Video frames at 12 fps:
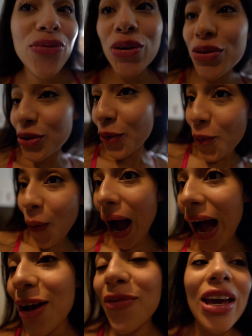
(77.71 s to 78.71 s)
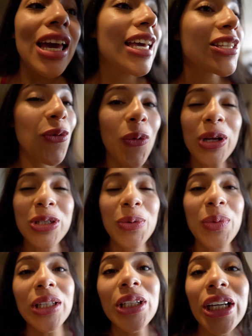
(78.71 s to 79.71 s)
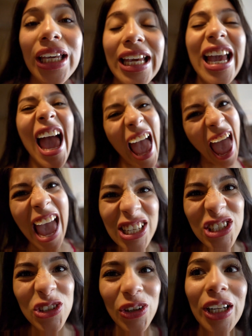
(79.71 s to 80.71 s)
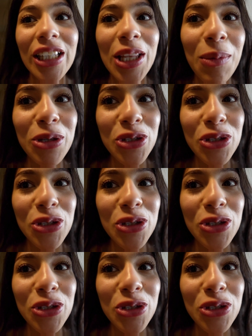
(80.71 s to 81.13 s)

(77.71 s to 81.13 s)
future wife, is going to be looking extra. Let me